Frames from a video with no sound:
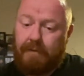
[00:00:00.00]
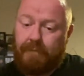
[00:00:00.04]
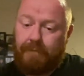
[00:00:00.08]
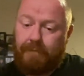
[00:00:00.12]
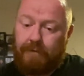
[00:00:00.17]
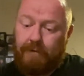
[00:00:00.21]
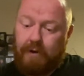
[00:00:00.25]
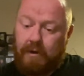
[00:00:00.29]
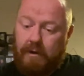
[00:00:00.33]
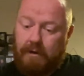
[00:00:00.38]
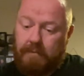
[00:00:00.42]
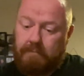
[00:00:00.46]

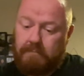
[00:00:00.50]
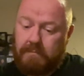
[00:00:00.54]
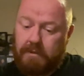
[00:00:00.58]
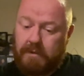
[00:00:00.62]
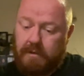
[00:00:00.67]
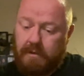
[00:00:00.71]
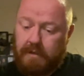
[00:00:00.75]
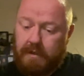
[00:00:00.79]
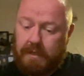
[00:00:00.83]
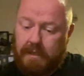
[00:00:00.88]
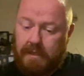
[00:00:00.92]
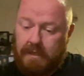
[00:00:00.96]

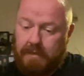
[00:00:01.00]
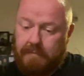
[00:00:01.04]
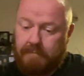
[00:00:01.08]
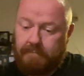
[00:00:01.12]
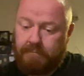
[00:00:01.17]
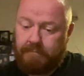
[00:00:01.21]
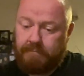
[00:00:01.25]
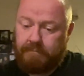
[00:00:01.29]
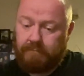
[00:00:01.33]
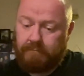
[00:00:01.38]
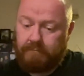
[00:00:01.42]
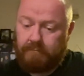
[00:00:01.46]
from
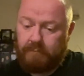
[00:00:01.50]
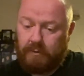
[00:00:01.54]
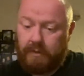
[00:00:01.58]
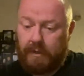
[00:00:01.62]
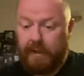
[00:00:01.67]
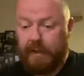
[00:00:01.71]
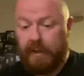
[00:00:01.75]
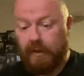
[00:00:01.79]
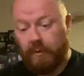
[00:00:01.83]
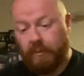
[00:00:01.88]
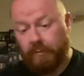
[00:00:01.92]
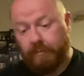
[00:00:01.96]
what
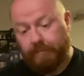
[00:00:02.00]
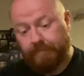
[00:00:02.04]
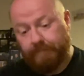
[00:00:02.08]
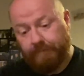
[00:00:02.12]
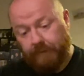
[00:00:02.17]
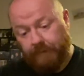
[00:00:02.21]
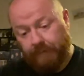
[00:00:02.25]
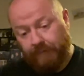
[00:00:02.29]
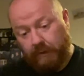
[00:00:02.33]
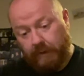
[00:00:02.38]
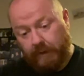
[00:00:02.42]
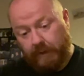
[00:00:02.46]
they're called.
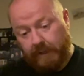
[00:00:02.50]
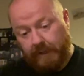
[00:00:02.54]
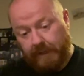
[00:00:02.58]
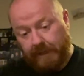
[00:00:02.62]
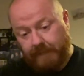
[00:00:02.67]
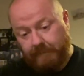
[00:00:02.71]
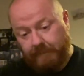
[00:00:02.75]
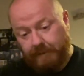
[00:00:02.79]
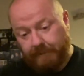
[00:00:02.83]
I've forgotten their